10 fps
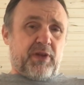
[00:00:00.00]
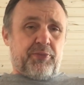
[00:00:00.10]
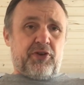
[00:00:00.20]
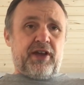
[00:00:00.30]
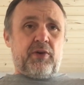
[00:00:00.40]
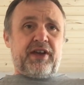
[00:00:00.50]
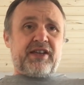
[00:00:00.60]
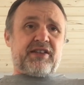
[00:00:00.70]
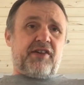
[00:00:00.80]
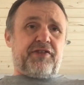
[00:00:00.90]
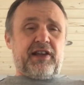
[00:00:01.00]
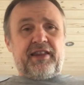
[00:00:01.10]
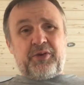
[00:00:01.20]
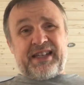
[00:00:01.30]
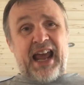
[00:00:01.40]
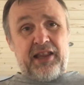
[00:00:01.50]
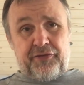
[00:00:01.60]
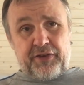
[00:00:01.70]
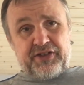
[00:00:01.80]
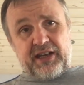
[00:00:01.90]
Put it that way. Yesterday I felt like there was an
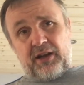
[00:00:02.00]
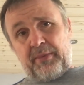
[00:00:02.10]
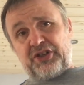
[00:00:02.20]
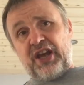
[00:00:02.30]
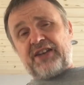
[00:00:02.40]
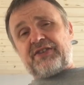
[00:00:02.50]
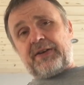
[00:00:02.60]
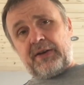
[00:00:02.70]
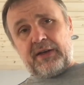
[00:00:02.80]
elephant sitting on my chest.